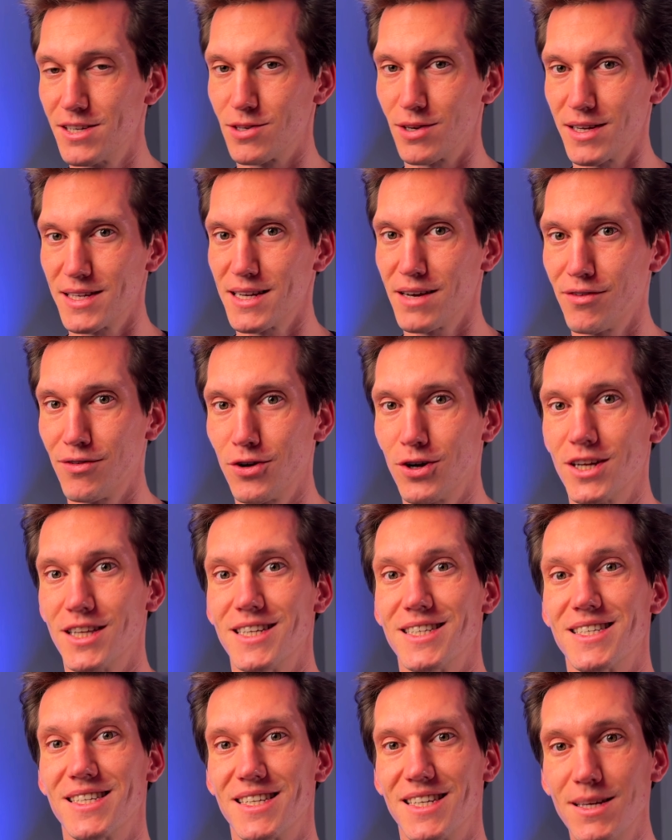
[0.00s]
So let's have a look at
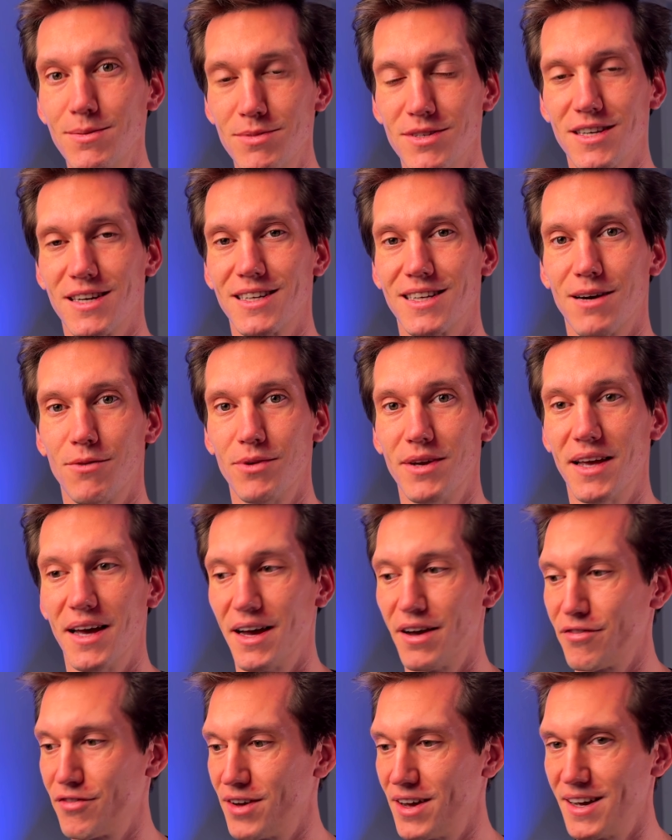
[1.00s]
this theme slide that we
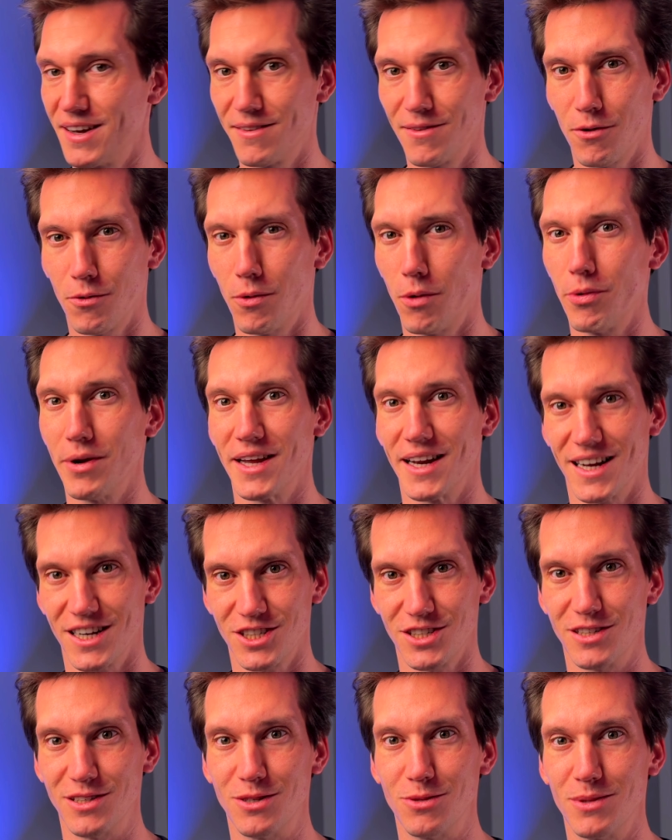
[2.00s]
have and what we can
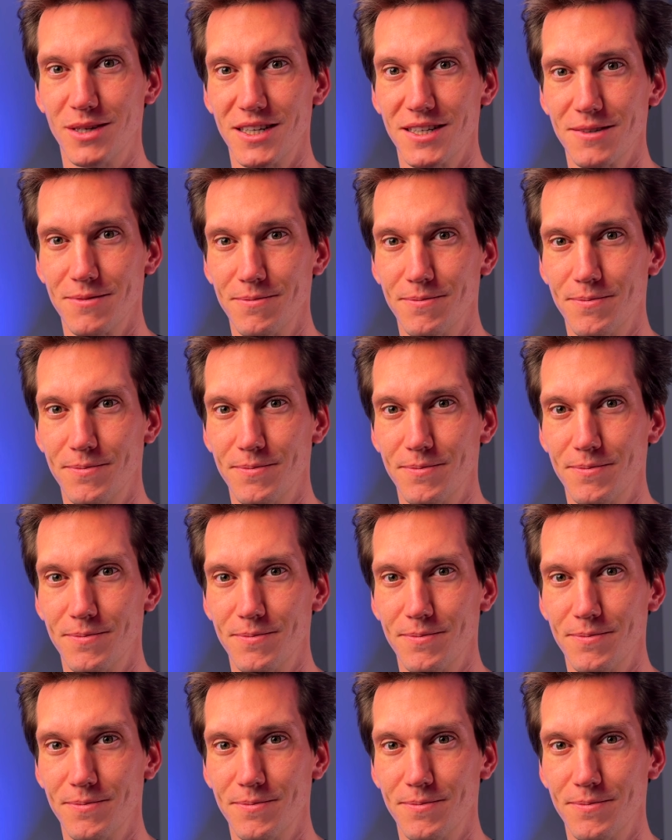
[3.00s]
actually do with it.